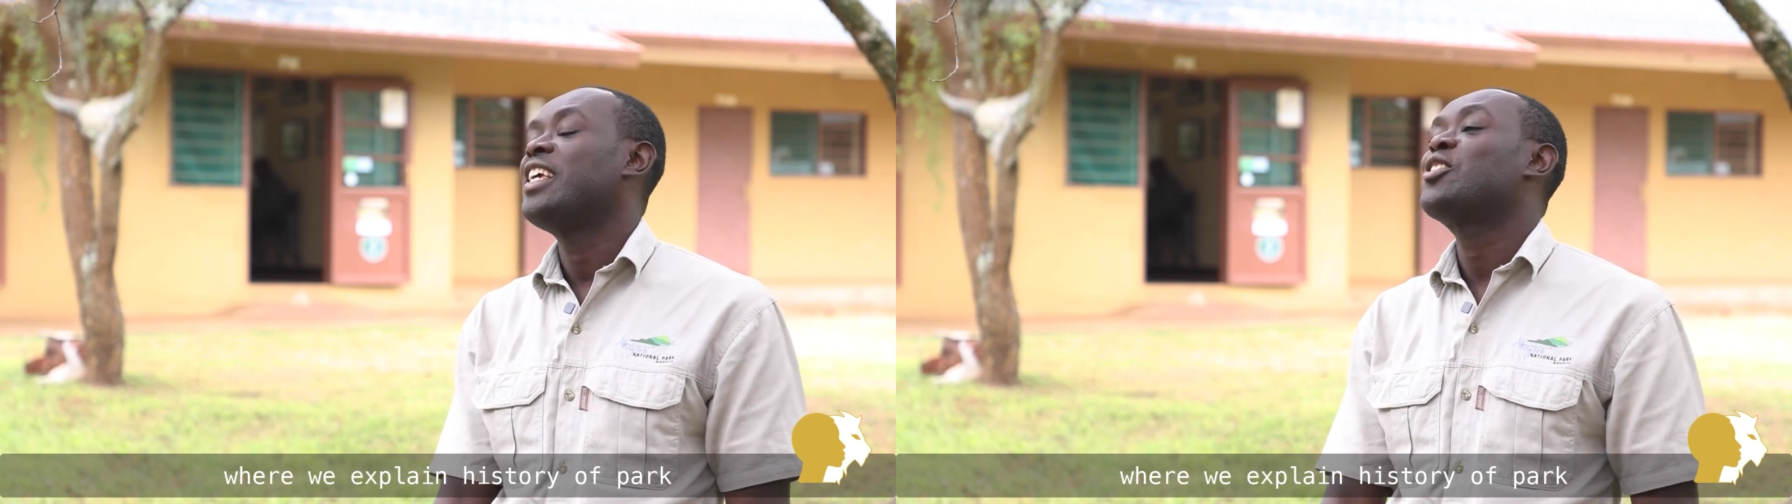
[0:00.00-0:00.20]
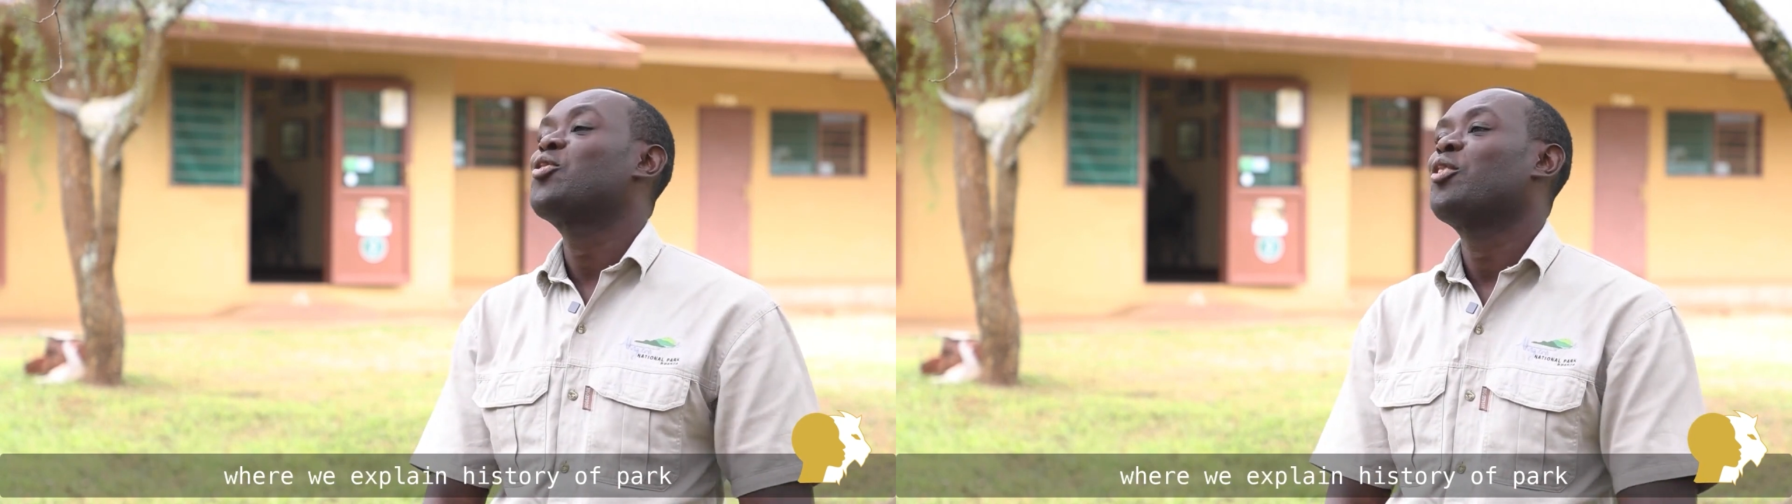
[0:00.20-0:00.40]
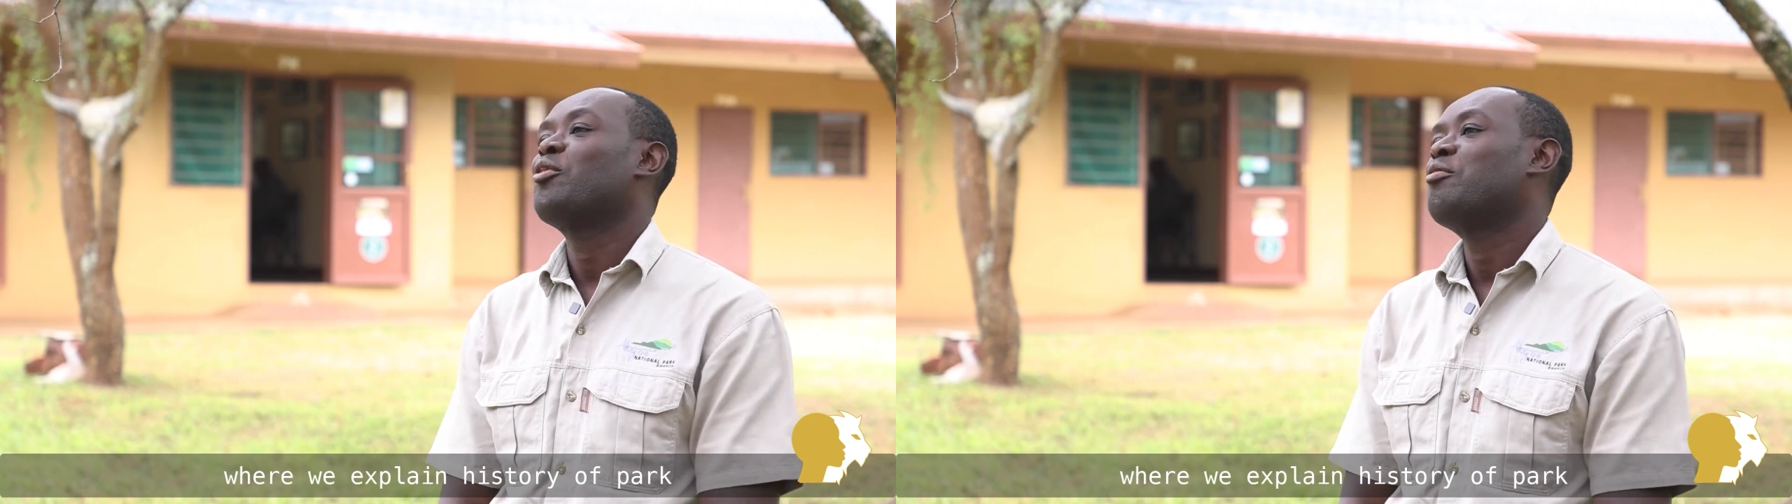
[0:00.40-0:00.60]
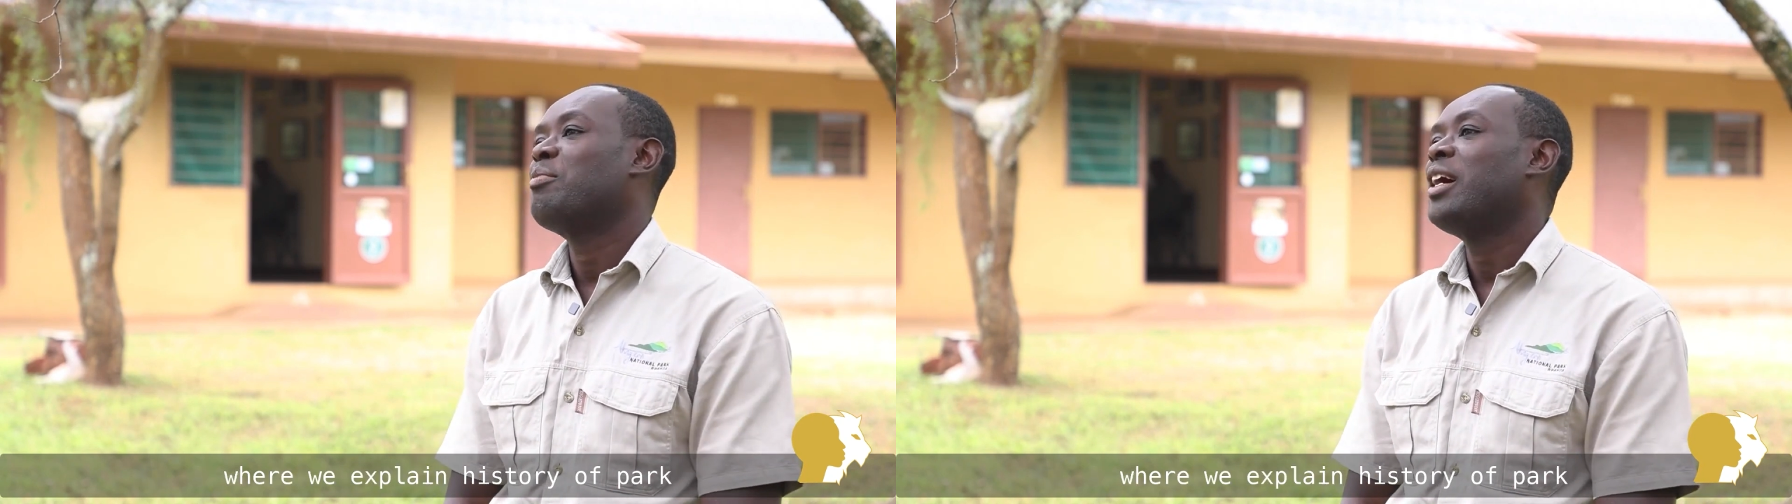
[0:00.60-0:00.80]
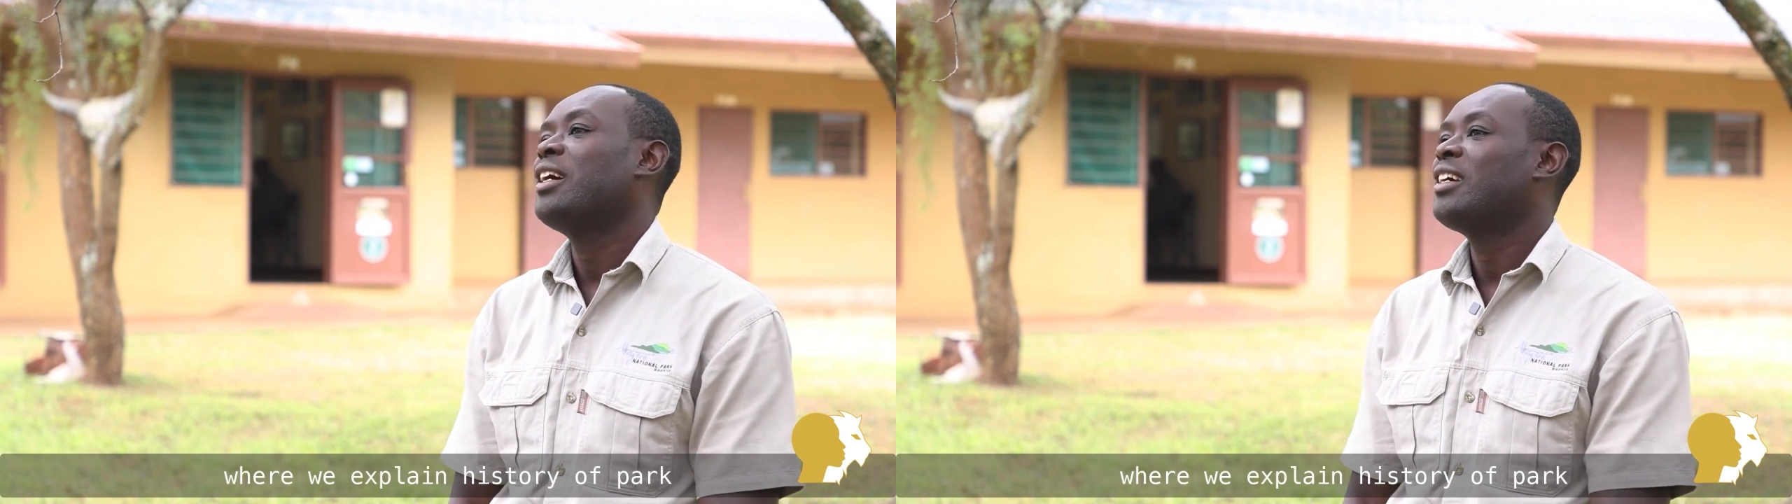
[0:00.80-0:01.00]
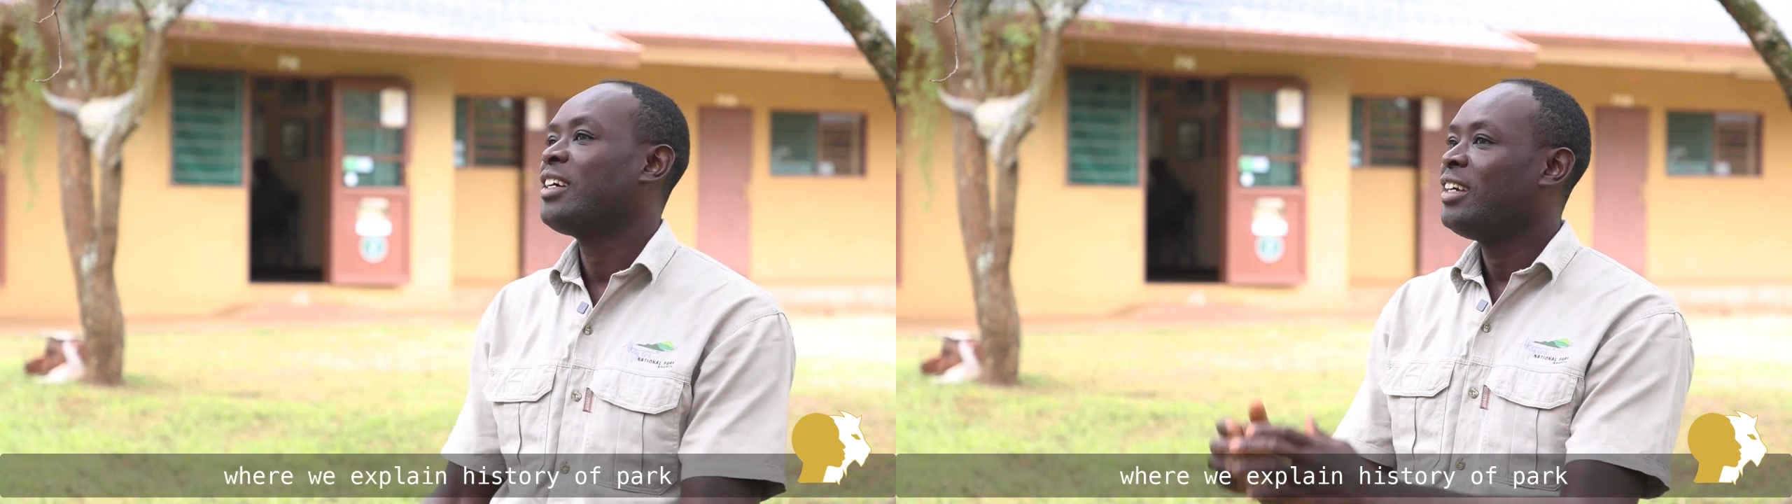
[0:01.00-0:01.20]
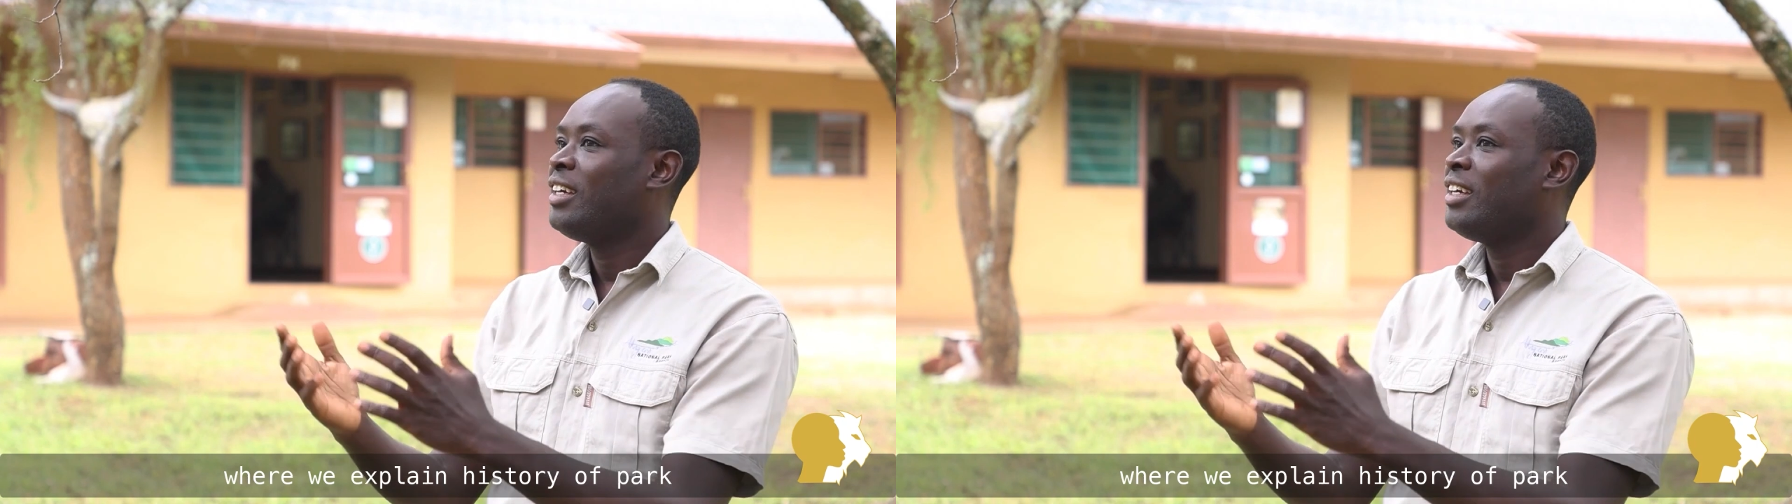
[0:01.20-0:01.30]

history of park,